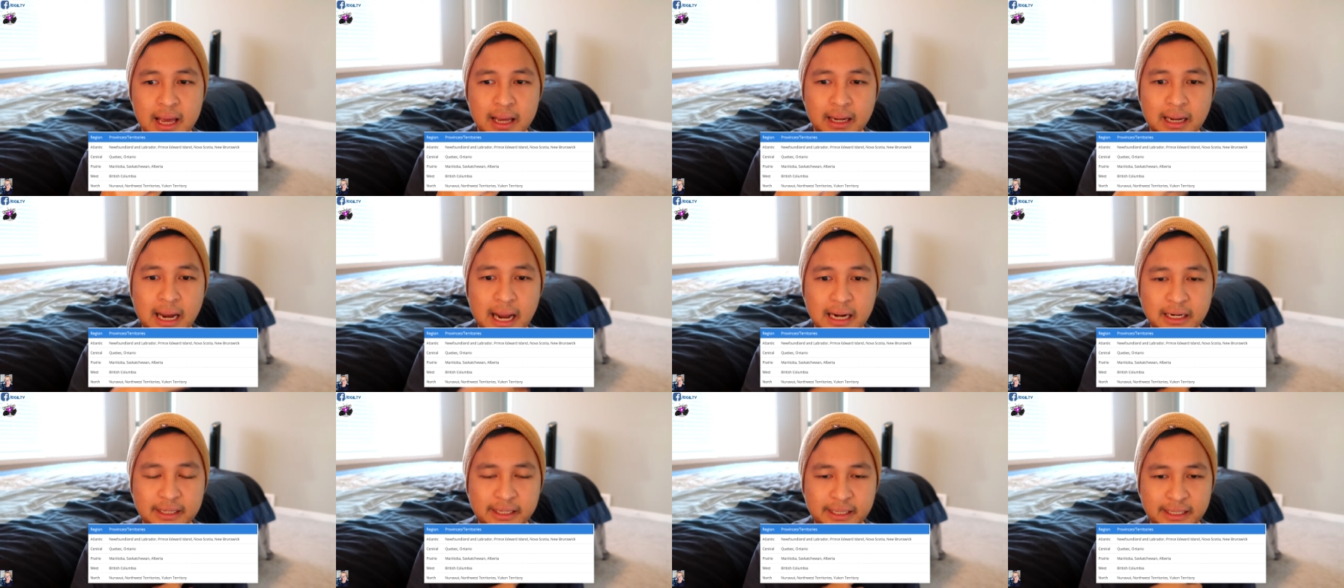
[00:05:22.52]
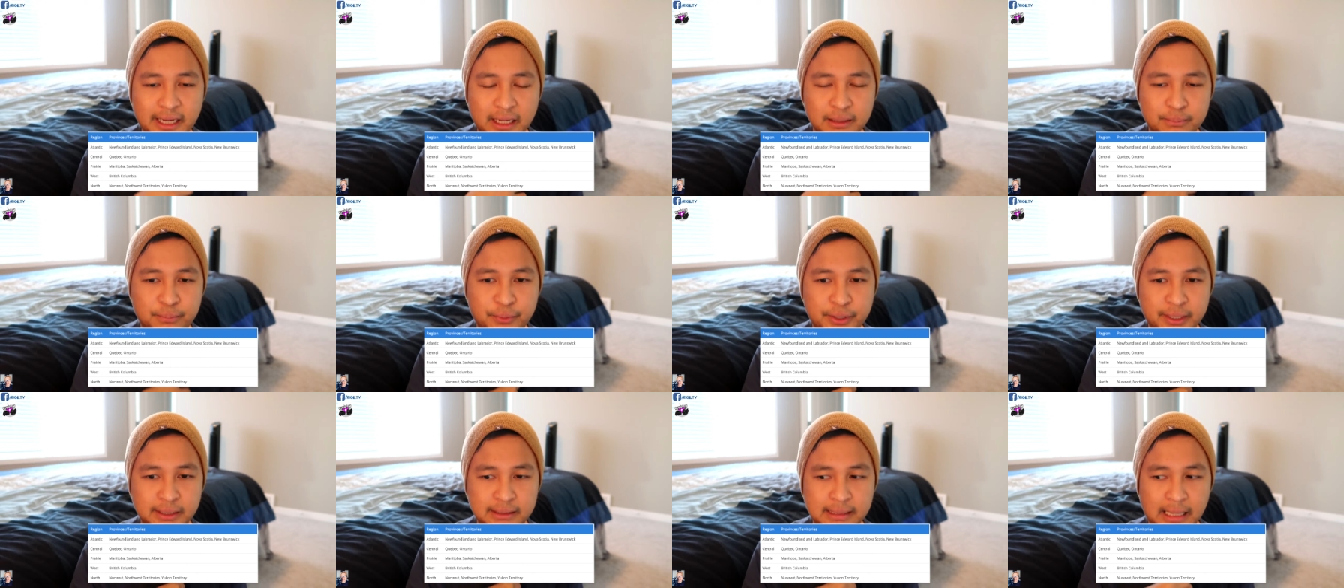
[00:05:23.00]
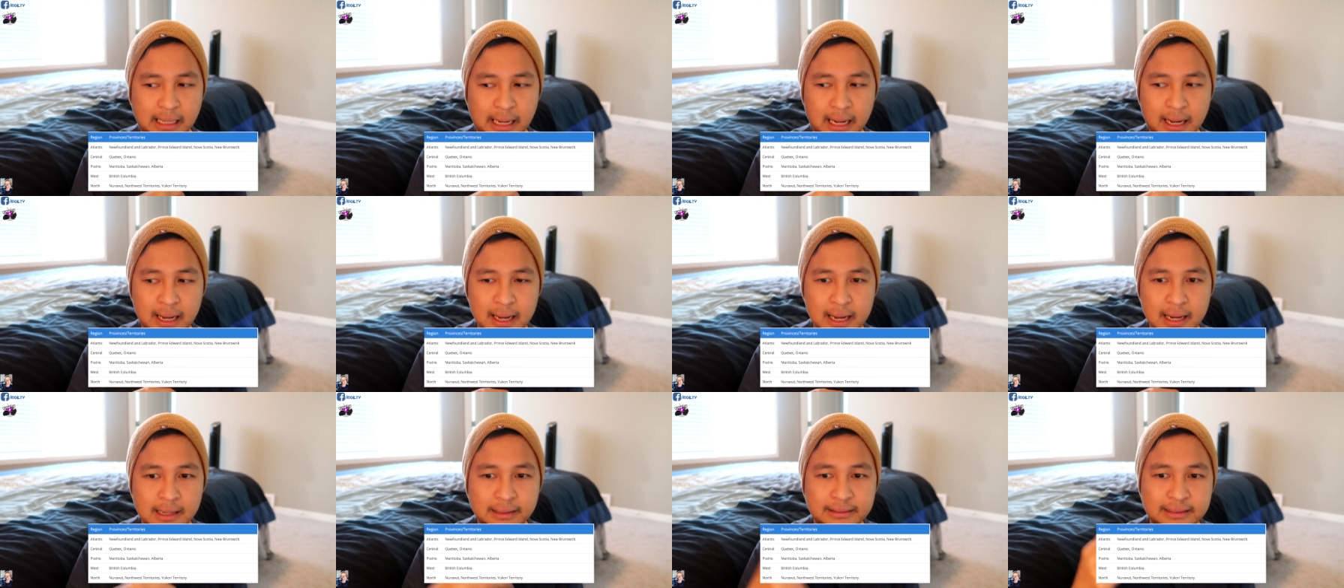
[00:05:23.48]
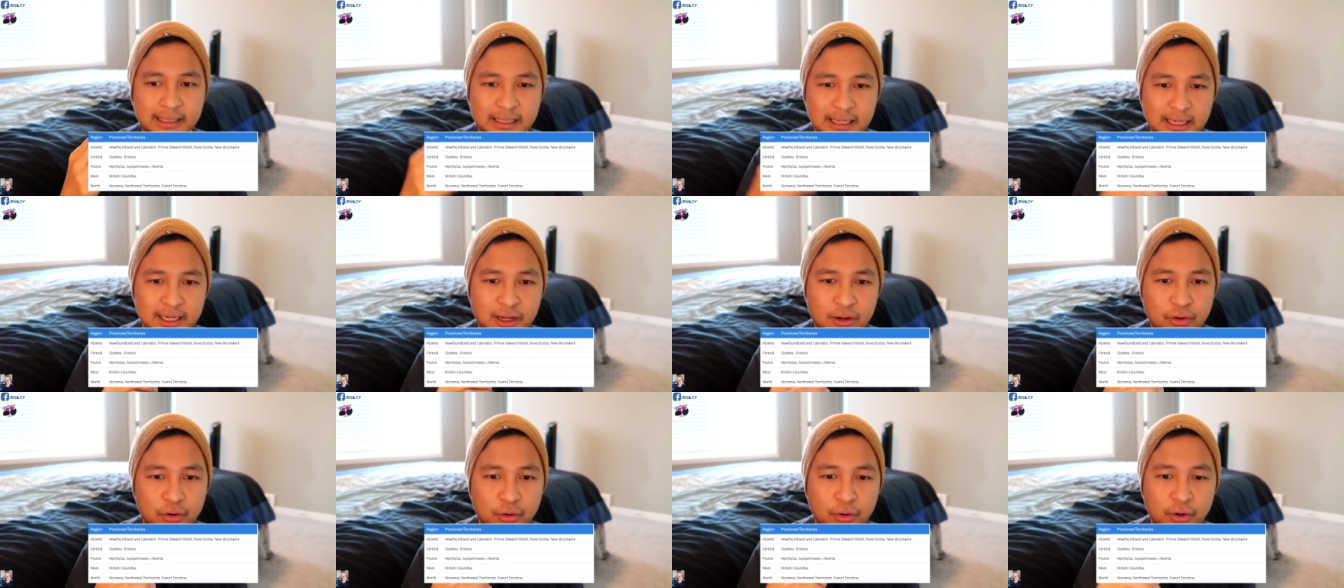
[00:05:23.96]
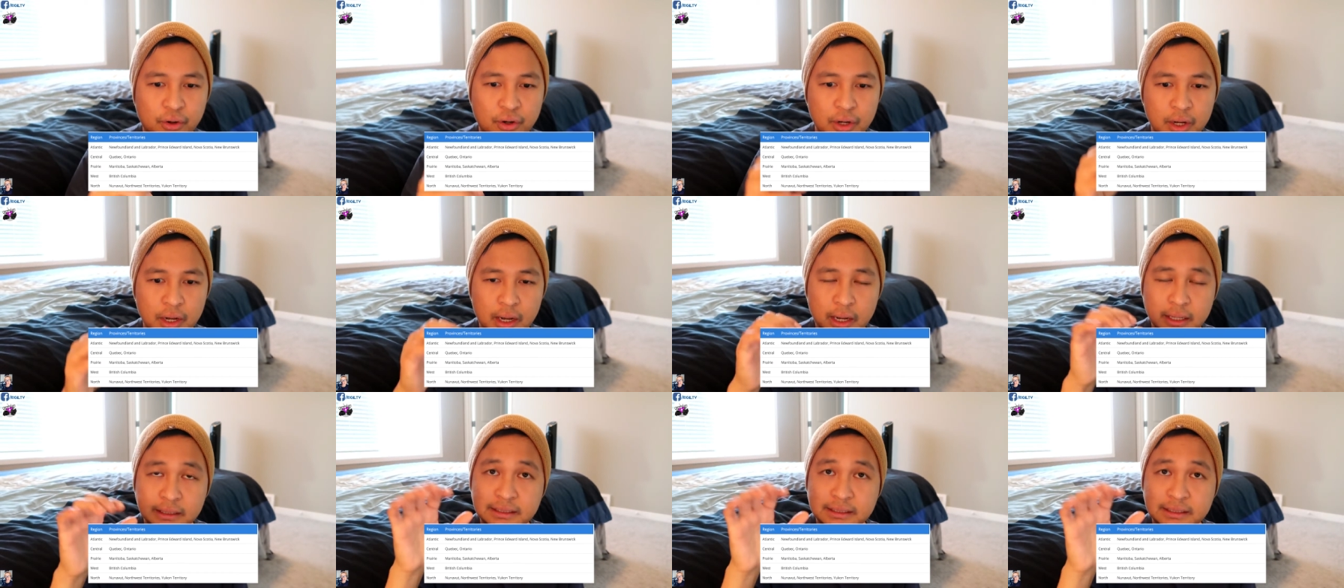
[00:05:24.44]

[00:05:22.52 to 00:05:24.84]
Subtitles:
Calgary, Alberta. Nalala ko,